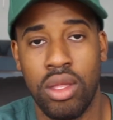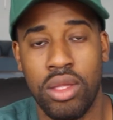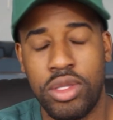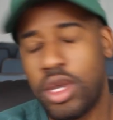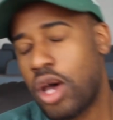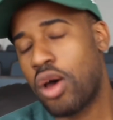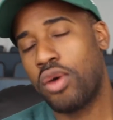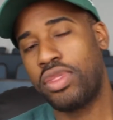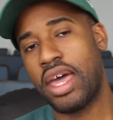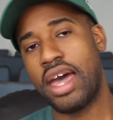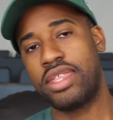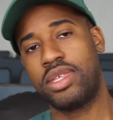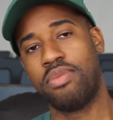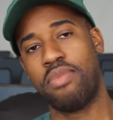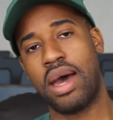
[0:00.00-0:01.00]
So
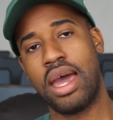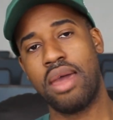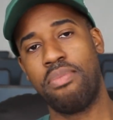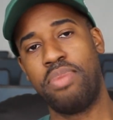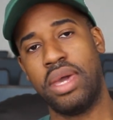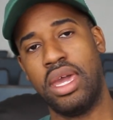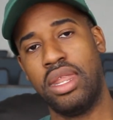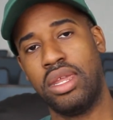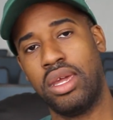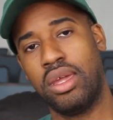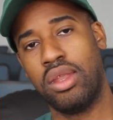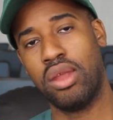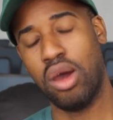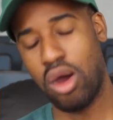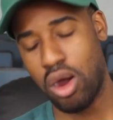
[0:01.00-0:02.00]
that's my
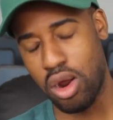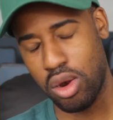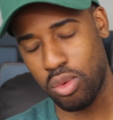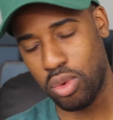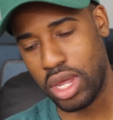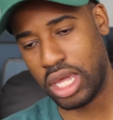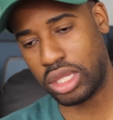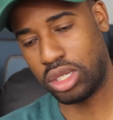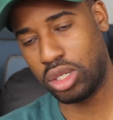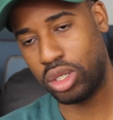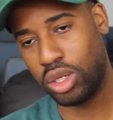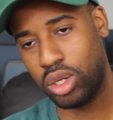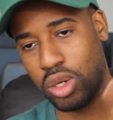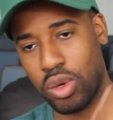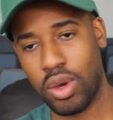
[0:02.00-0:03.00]
opinion on week
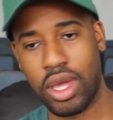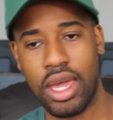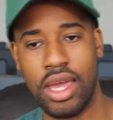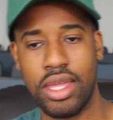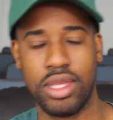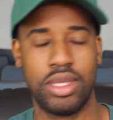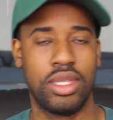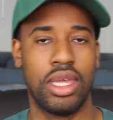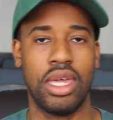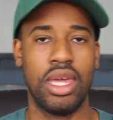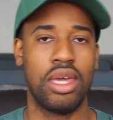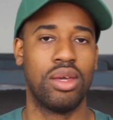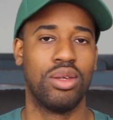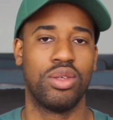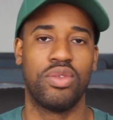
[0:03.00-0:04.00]
2 against the
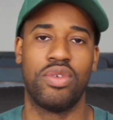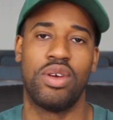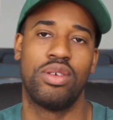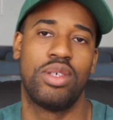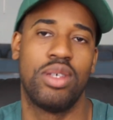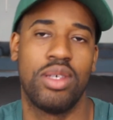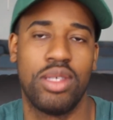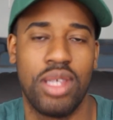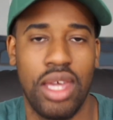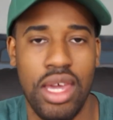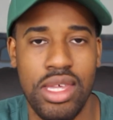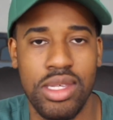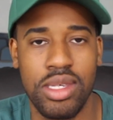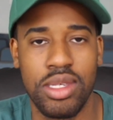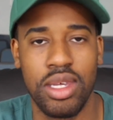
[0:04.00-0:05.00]
Eagles versus the
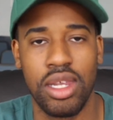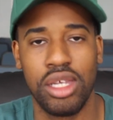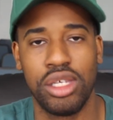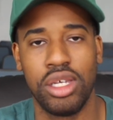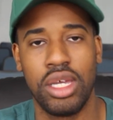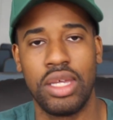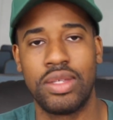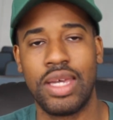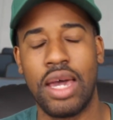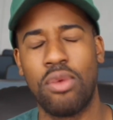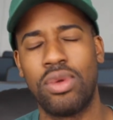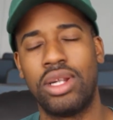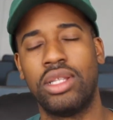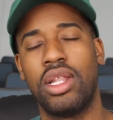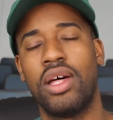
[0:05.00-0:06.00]
Kansas City Chiefs. I
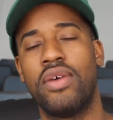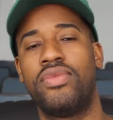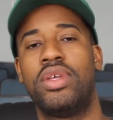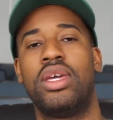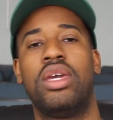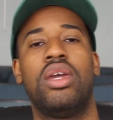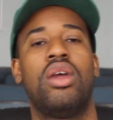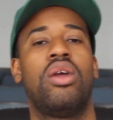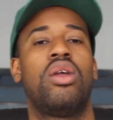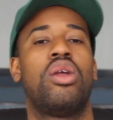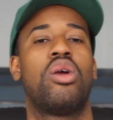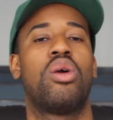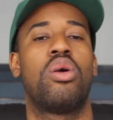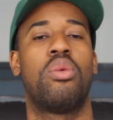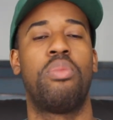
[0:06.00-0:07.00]
would love to hear
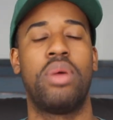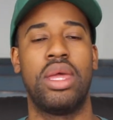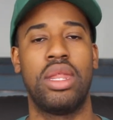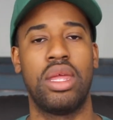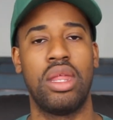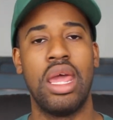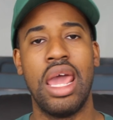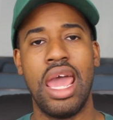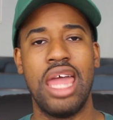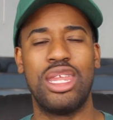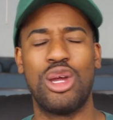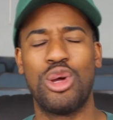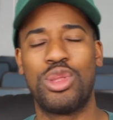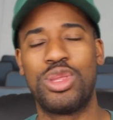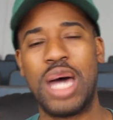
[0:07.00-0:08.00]
your opinion and
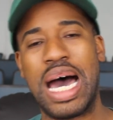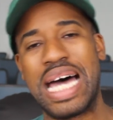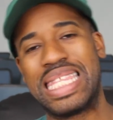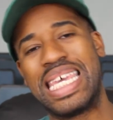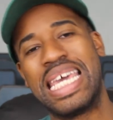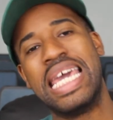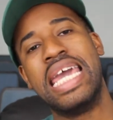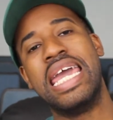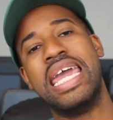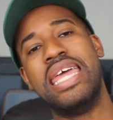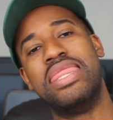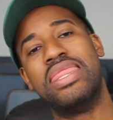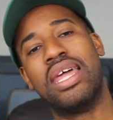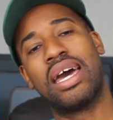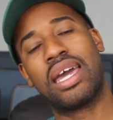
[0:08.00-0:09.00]
your thoughts
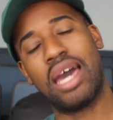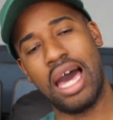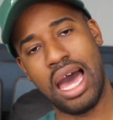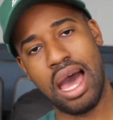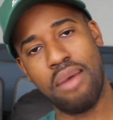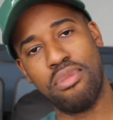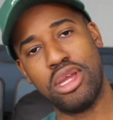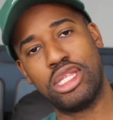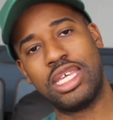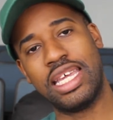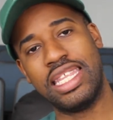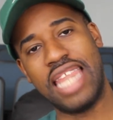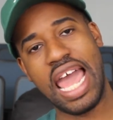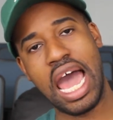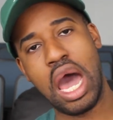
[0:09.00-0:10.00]
in the comments
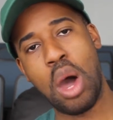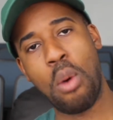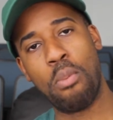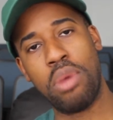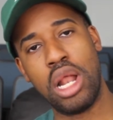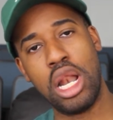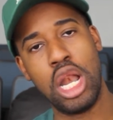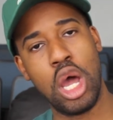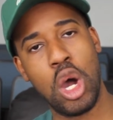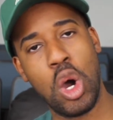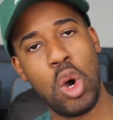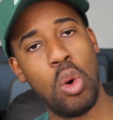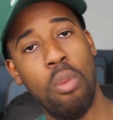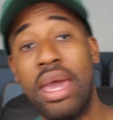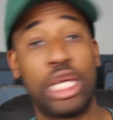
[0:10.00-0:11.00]
down
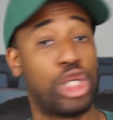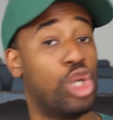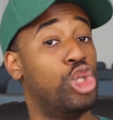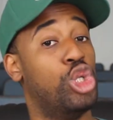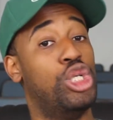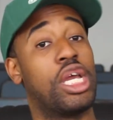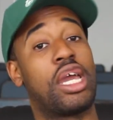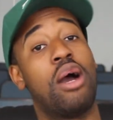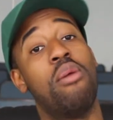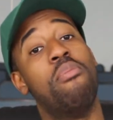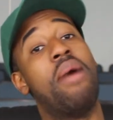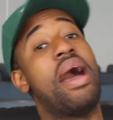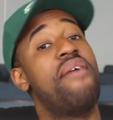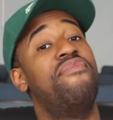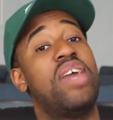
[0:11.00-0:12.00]
below. Make sure to check out
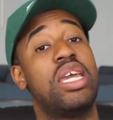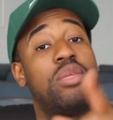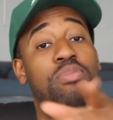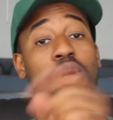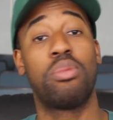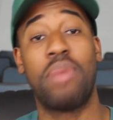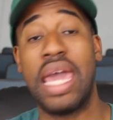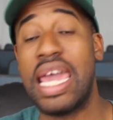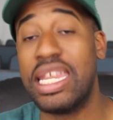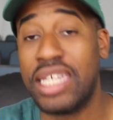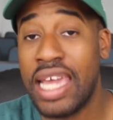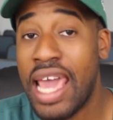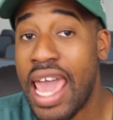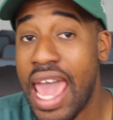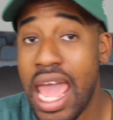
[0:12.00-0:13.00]
my Facebook page
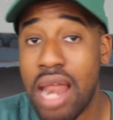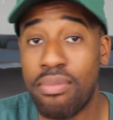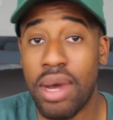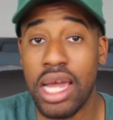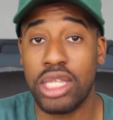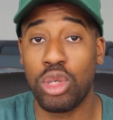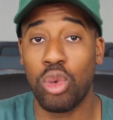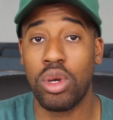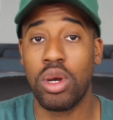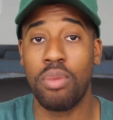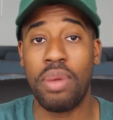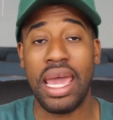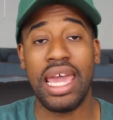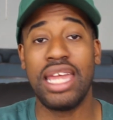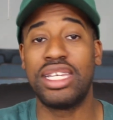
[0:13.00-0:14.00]
and my Twitter
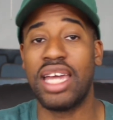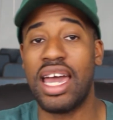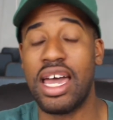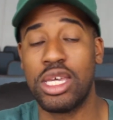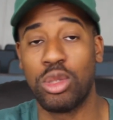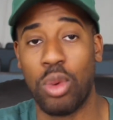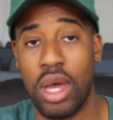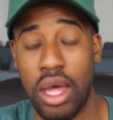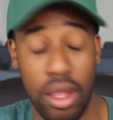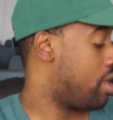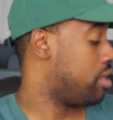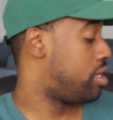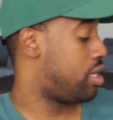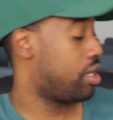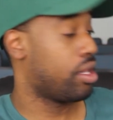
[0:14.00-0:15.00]
page as well.
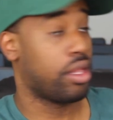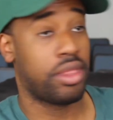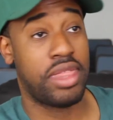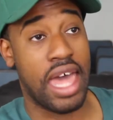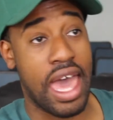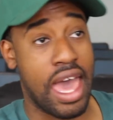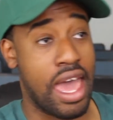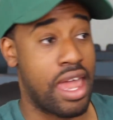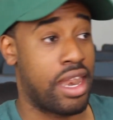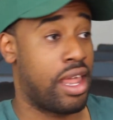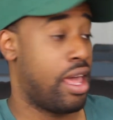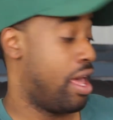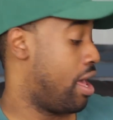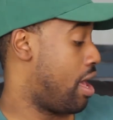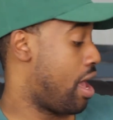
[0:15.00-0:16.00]
Until
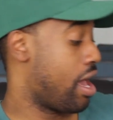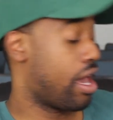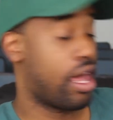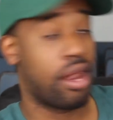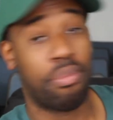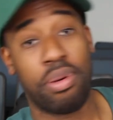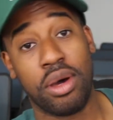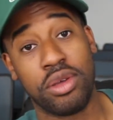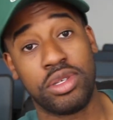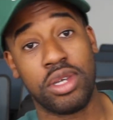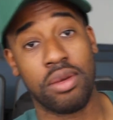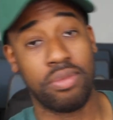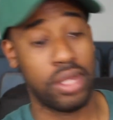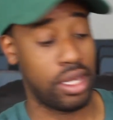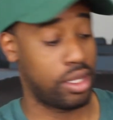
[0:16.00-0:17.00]
then, I gotta post
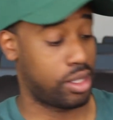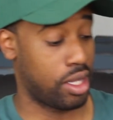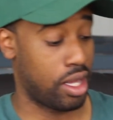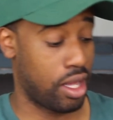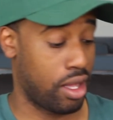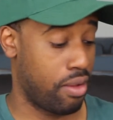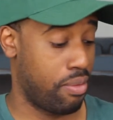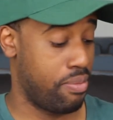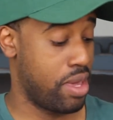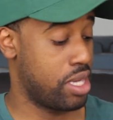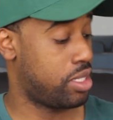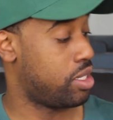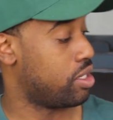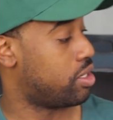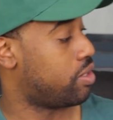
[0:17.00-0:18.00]
up these
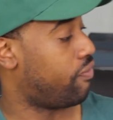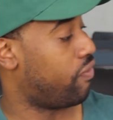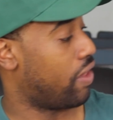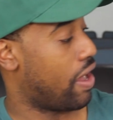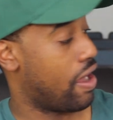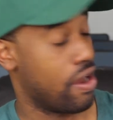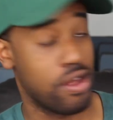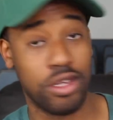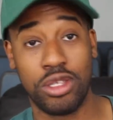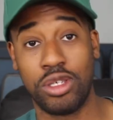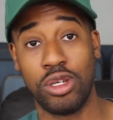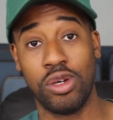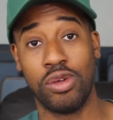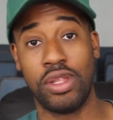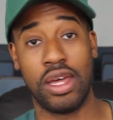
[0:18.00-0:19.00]
missing flyers
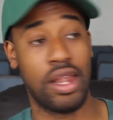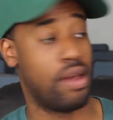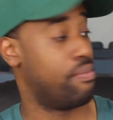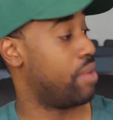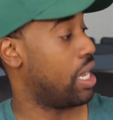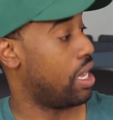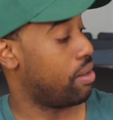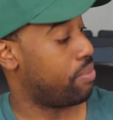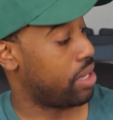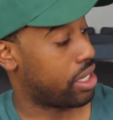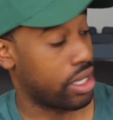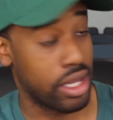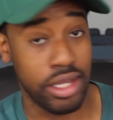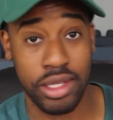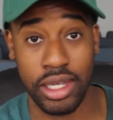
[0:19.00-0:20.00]
too that I made
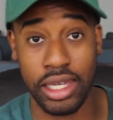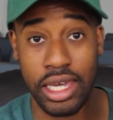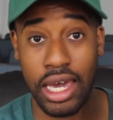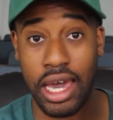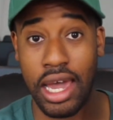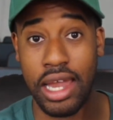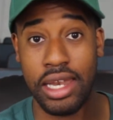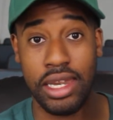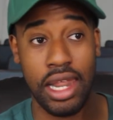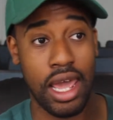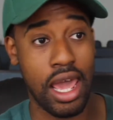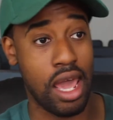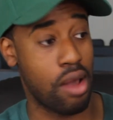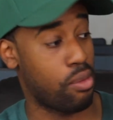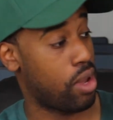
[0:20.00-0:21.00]
because
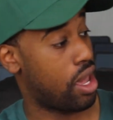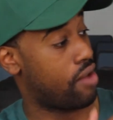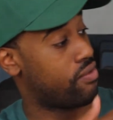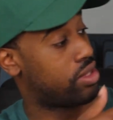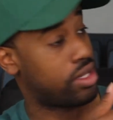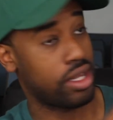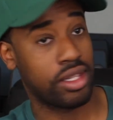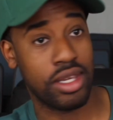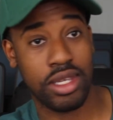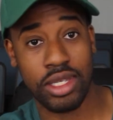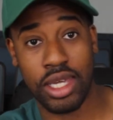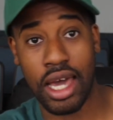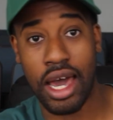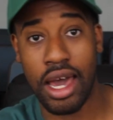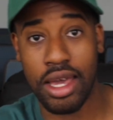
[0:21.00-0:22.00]
goddamn, we haven't seen this
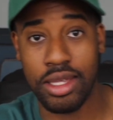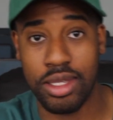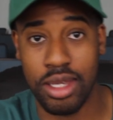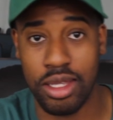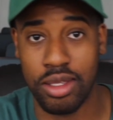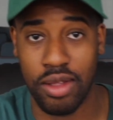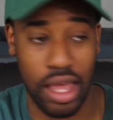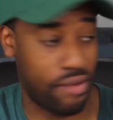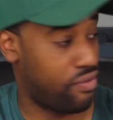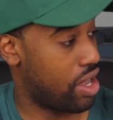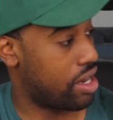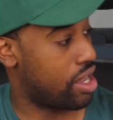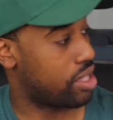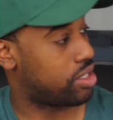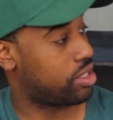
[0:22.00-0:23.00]
guy since like
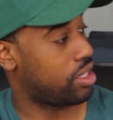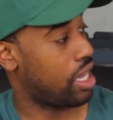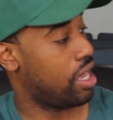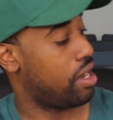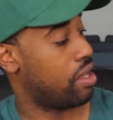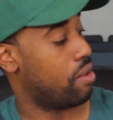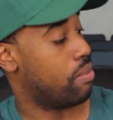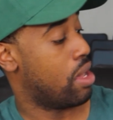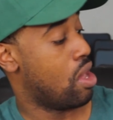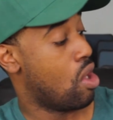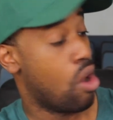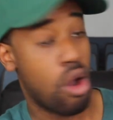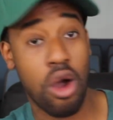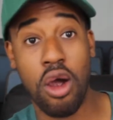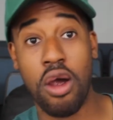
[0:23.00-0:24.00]
FedEx Stadium
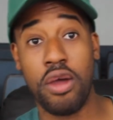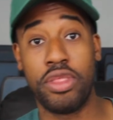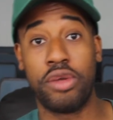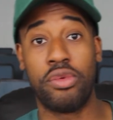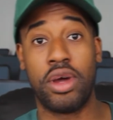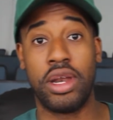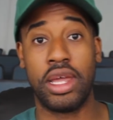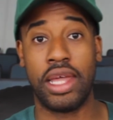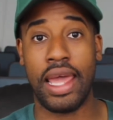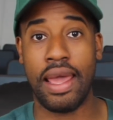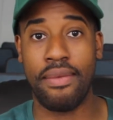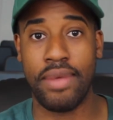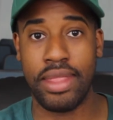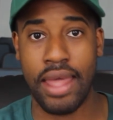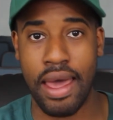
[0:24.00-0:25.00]
or the running
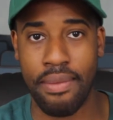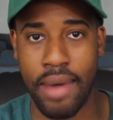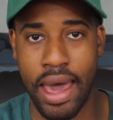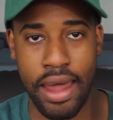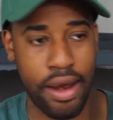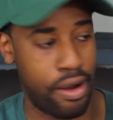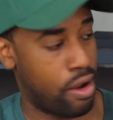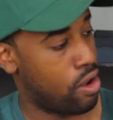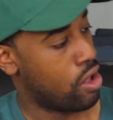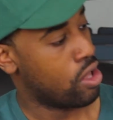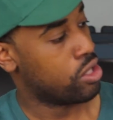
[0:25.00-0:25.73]
game in that matter.